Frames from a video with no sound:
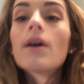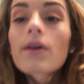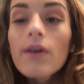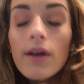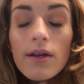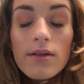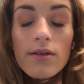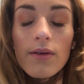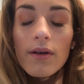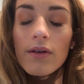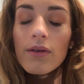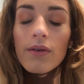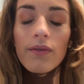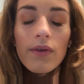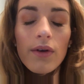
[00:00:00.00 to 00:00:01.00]
Okay, so I
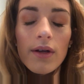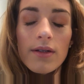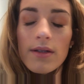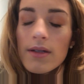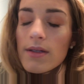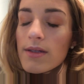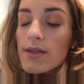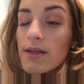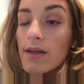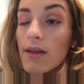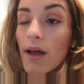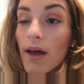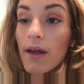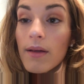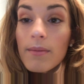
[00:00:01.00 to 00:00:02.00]
don't know if you guys can see
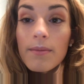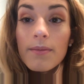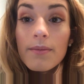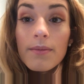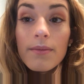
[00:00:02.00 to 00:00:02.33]
that.